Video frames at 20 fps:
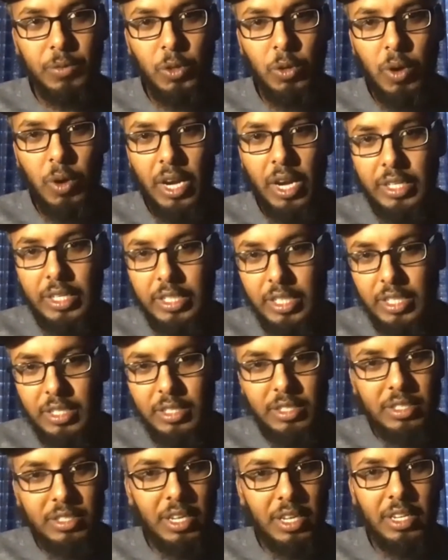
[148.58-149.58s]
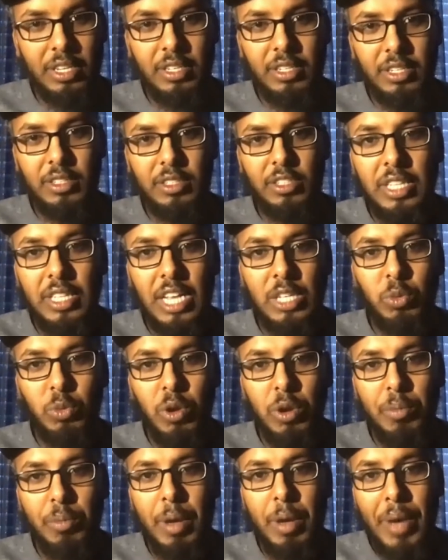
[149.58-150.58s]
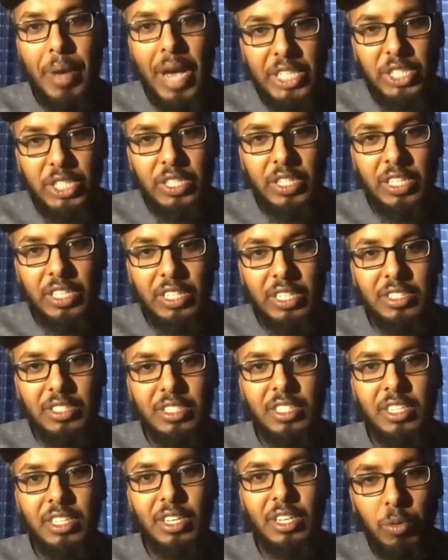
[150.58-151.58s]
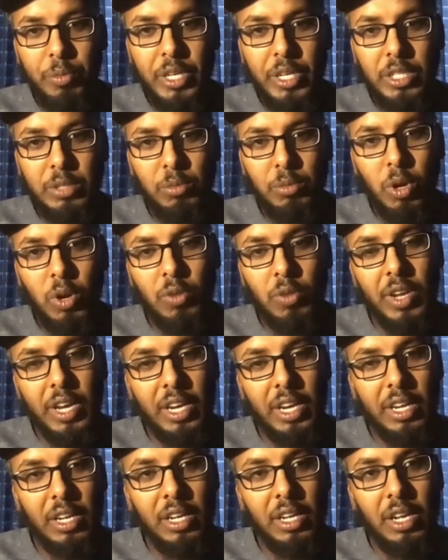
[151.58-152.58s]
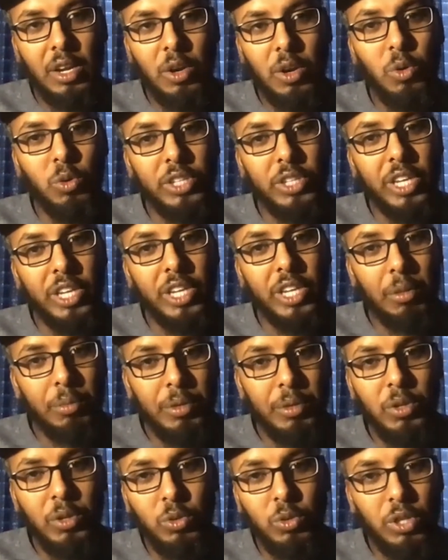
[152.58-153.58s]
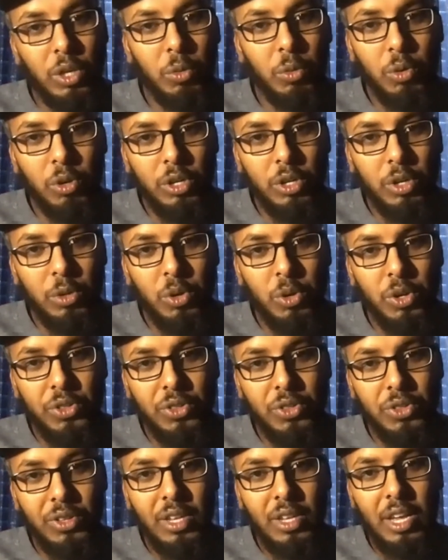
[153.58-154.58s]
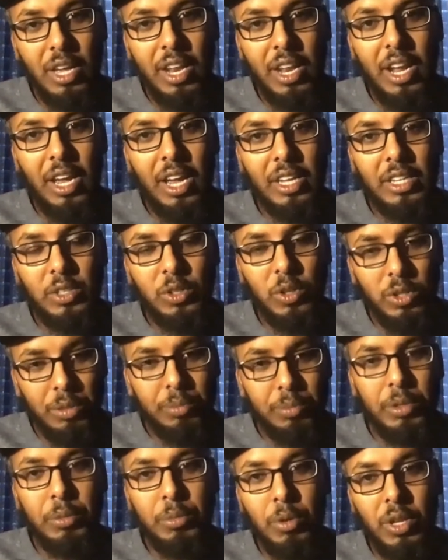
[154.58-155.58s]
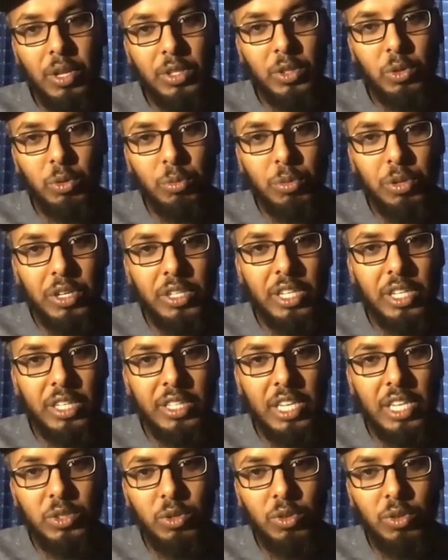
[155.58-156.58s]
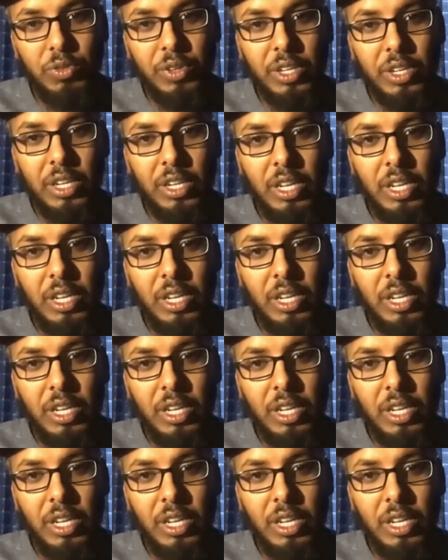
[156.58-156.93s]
ideas, and that's where my passion is. For me, it's more of like who they helping, who they working with, and the people and the community that they're serving.